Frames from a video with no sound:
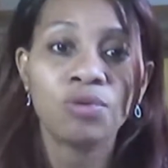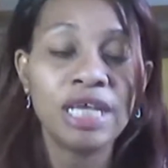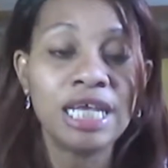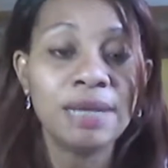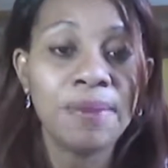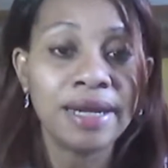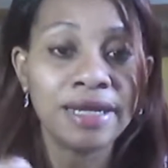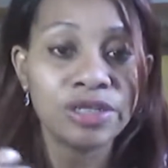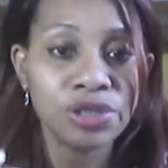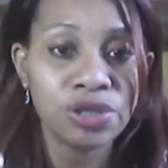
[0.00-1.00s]

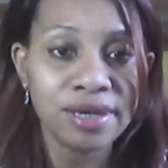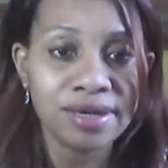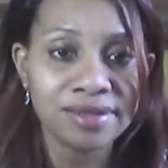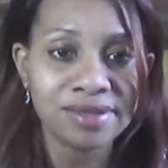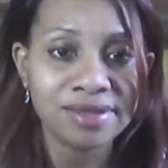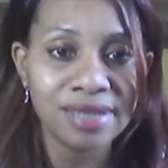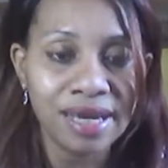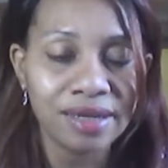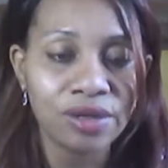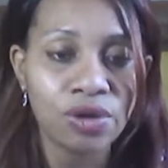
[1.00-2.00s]
emailing to your list
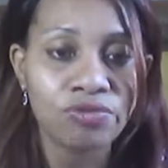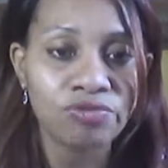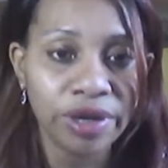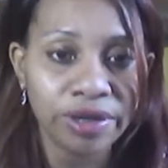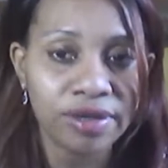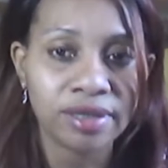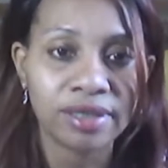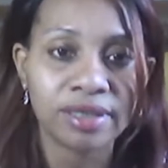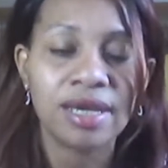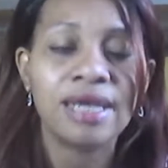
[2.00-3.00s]
daily or
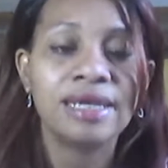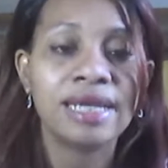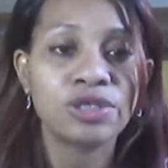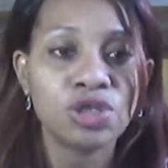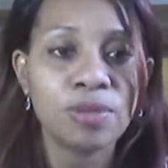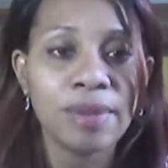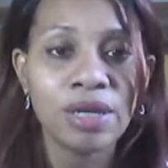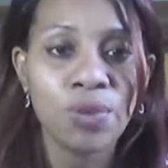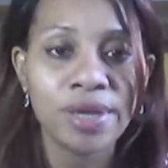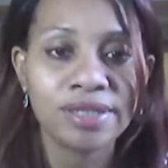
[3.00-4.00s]
regularly. There are so many
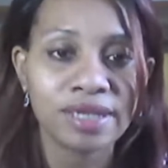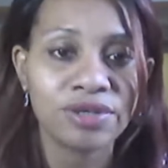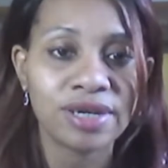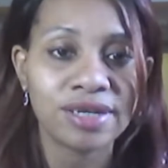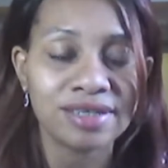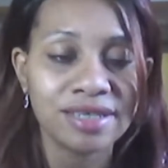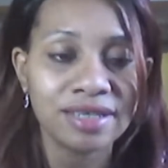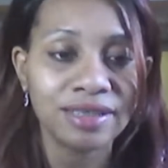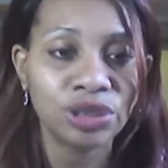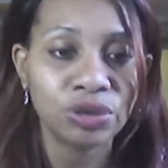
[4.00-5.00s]
ways that you can
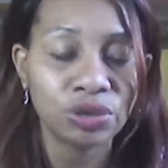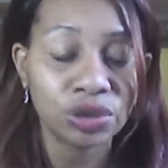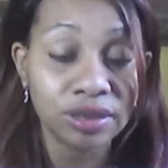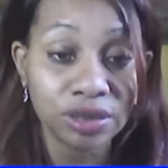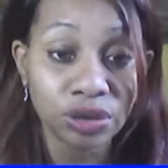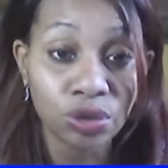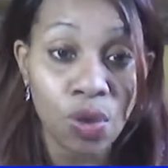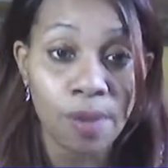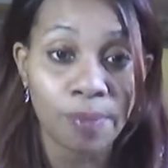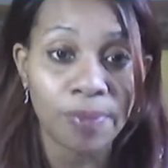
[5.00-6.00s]
still show
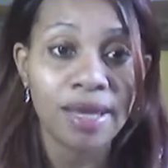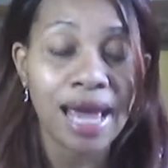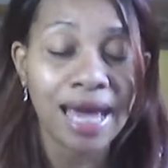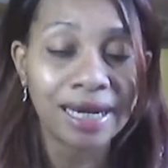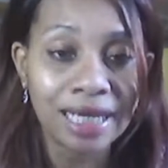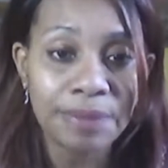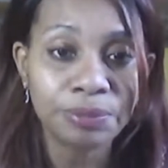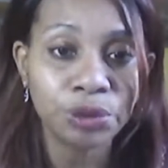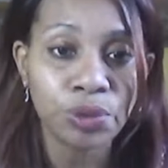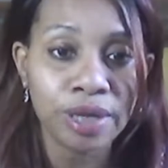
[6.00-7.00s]
up and keep
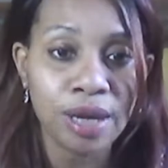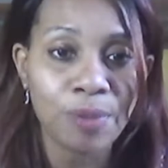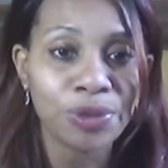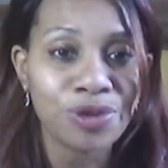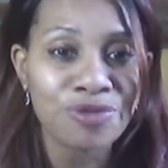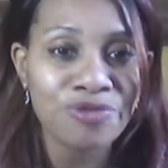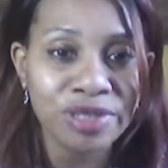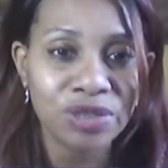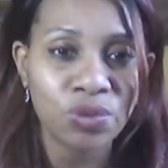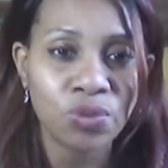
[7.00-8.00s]
showing up with your
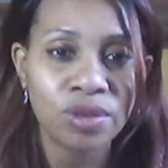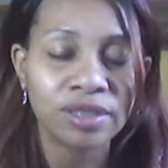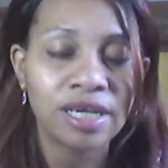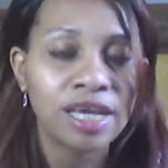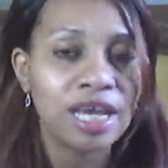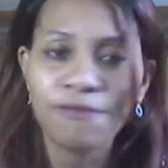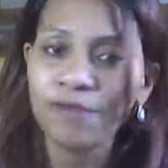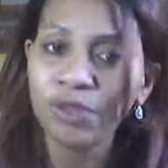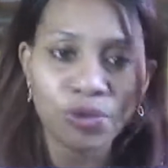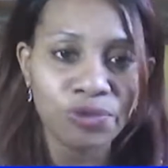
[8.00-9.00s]
written word if you
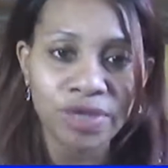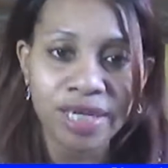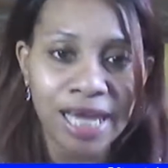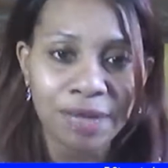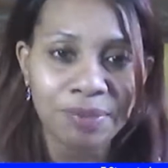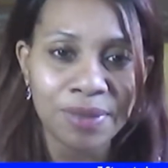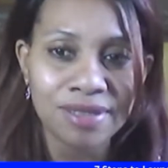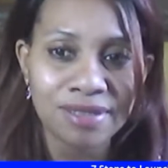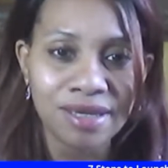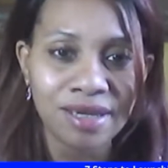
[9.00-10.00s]
don't really like being
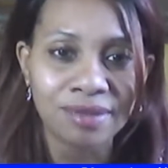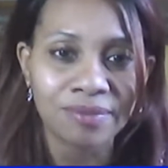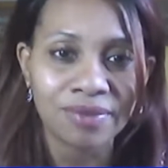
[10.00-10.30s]
seen.